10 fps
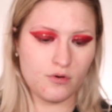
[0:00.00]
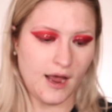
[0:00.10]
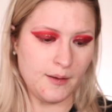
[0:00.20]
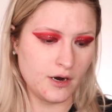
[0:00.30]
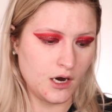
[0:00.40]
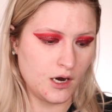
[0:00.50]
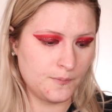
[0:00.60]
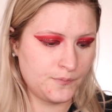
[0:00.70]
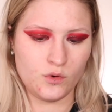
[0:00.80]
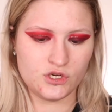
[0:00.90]

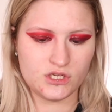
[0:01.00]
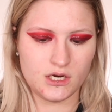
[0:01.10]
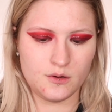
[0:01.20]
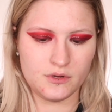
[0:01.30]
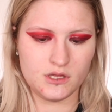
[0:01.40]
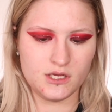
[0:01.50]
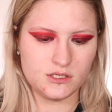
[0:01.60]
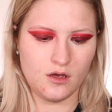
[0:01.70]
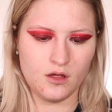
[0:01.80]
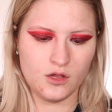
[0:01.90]
Primer. We're just gonna put
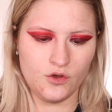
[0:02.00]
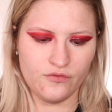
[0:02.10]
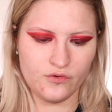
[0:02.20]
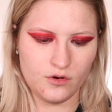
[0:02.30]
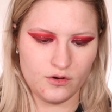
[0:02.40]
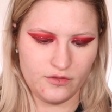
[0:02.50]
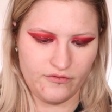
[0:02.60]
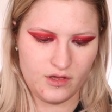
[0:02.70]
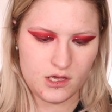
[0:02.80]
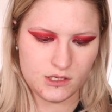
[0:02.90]
this all over the
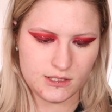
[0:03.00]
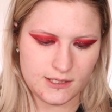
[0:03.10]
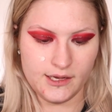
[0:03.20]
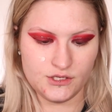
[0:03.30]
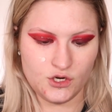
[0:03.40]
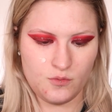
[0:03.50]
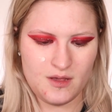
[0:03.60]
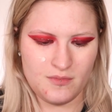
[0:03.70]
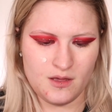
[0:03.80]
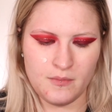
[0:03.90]
face. Guys, don't
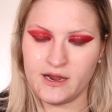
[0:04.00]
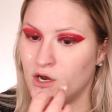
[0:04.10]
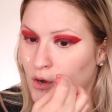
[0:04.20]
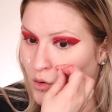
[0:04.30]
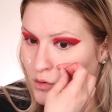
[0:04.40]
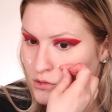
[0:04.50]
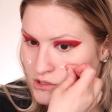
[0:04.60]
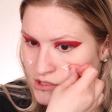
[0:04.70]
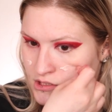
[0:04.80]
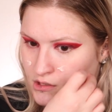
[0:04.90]
mind me, my
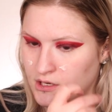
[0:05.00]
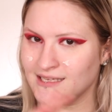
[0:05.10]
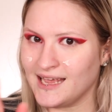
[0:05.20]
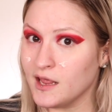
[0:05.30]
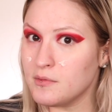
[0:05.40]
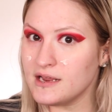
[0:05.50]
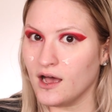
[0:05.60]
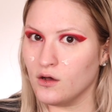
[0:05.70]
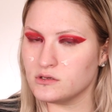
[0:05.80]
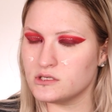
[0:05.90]
nose. Has anybody
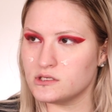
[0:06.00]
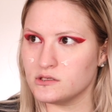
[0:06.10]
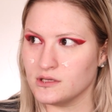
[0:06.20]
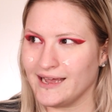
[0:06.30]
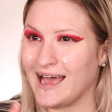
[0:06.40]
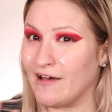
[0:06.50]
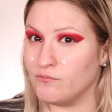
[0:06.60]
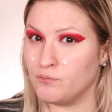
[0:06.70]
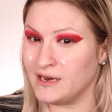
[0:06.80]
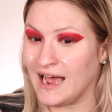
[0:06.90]
else like
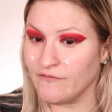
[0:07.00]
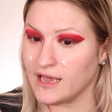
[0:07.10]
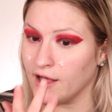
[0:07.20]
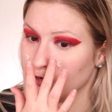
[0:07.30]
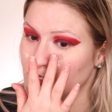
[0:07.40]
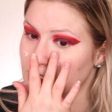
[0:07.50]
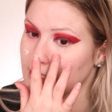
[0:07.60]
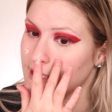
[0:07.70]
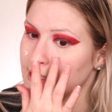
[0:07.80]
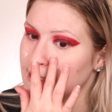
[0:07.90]
been having allergies
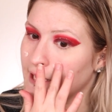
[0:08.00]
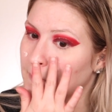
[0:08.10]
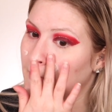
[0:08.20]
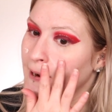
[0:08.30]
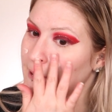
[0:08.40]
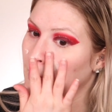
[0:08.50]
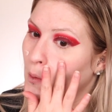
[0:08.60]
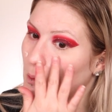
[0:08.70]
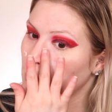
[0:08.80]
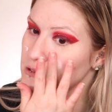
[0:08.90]
lately? Like my
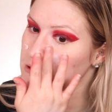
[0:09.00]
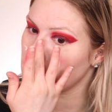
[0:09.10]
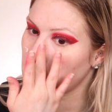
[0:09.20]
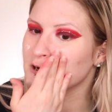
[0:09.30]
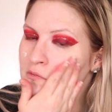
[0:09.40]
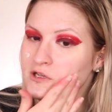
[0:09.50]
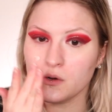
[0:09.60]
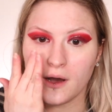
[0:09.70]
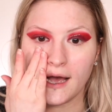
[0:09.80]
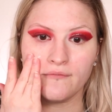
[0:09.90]
nose, I normally
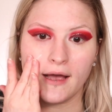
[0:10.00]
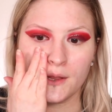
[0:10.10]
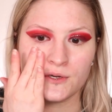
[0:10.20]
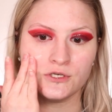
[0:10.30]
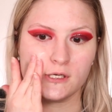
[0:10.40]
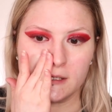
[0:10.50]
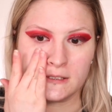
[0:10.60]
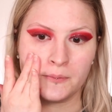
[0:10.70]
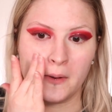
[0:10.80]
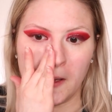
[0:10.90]
don't have
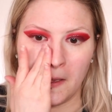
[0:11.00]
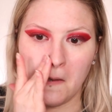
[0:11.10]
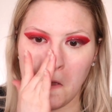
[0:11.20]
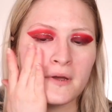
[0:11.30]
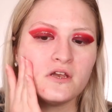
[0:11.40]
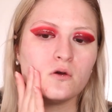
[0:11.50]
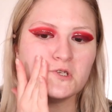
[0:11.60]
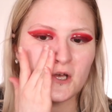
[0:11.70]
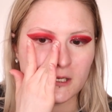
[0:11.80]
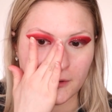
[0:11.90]
allergies, but my
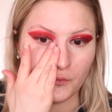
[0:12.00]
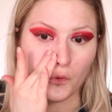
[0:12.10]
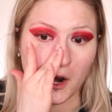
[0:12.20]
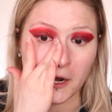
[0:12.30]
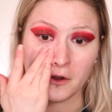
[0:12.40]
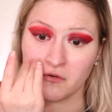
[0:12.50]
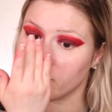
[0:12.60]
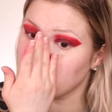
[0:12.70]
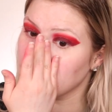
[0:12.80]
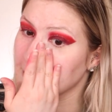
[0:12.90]
nose has been running
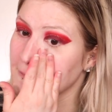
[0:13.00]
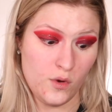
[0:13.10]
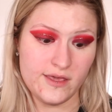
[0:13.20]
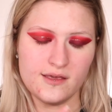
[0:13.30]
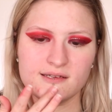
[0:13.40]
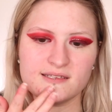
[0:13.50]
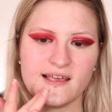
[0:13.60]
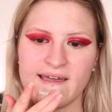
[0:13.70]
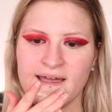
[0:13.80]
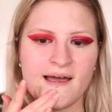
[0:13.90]
for
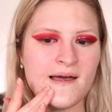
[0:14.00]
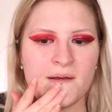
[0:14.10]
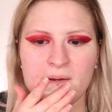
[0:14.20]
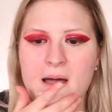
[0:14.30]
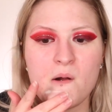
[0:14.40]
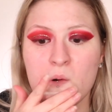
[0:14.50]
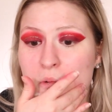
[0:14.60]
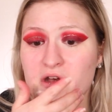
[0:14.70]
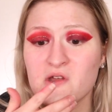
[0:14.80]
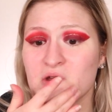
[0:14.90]
weeks and I don't
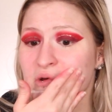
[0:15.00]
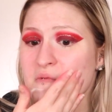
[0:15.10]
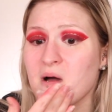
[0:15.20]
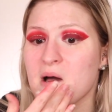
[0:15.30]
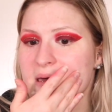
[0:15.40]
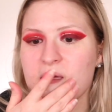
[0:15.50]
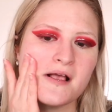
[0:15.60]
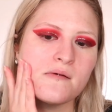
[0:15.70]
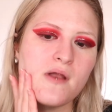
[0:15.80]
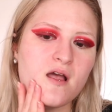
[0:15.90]
know what to do about it.
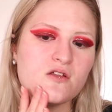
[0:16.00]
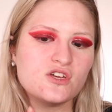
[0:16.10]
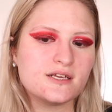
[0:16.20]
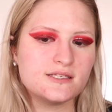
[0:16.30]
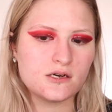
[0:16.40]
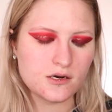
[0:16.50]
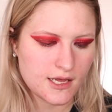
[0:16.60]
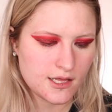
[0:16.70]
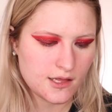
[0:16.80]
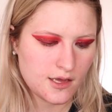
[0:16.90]
Like, I'm not congested or
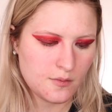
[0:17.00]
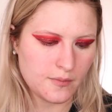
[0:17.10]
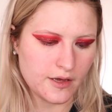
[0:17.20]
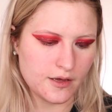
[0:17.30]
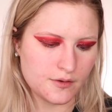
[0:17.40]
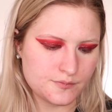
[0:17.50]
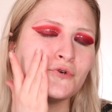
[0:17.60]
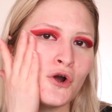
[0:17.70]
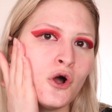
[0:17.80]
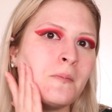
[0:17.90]
anything, but
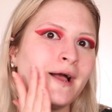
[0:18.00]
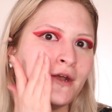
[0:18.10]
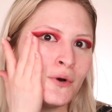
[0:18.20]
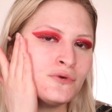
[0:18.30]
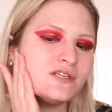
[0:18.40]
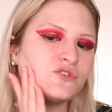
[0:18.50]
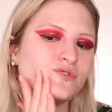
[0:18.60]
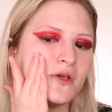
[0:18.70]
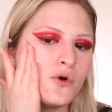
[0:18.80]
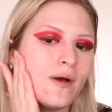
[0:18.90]
girl, my nose is
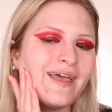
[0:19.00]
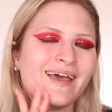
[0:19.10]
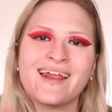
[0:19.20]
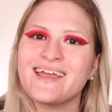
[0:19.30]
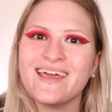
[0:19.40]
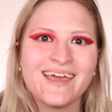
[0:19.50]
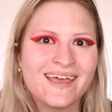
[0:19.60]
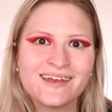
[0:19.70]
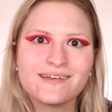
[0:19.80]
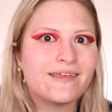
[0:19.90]
running away and I
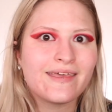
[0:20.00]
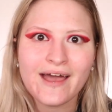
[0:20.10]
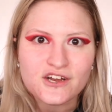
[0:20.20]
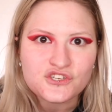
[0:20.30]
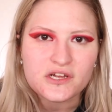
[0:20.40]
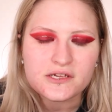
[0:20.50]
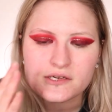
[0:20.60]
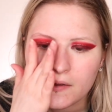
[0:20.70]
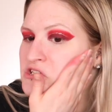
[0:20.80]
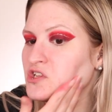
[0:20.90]
can't catch
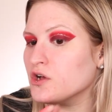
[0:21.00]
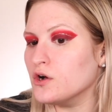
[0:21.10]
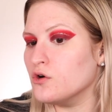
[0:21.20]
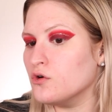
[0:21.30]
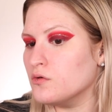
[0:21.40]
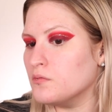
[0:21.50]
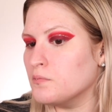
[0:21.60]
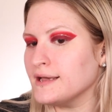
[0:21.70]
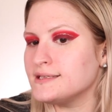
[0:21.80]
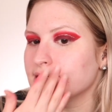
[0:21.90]
it. Also,
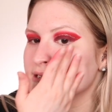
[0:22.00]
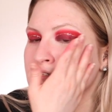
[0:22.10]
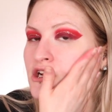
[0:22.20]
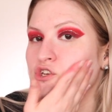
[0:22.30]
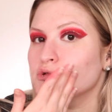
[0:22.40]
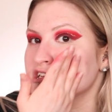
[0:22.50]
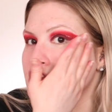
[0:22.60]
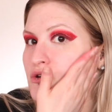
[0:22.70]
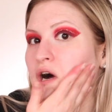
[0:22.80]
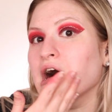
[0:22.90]
my skin's not doing
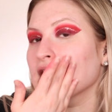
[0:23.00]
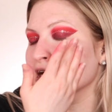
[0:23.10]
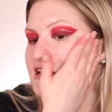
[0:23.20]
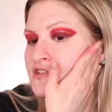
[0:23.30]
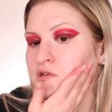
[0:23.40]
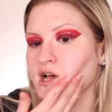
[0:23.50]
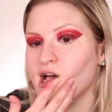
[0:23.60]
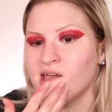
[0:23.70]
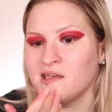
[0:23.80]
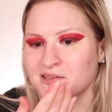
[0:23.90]
so hot as you
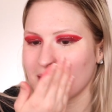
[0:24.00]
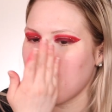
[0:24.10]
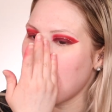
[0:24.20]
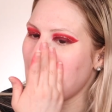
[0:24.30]
guys